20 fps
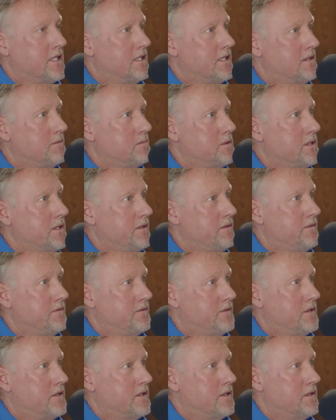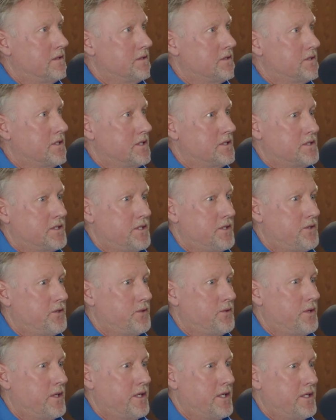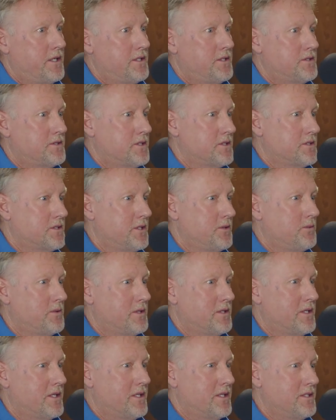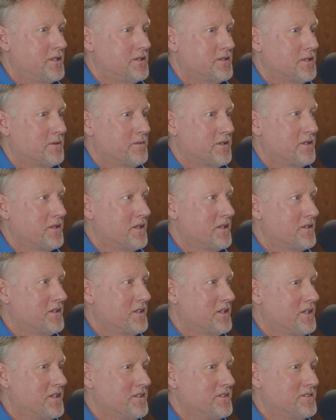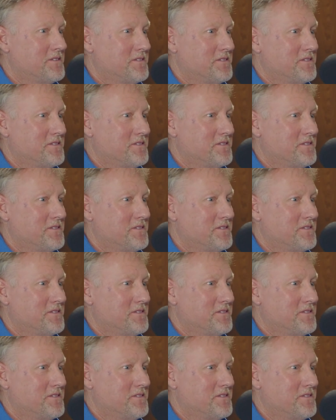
Yeah, I believe 62 days, 61 days, something like that.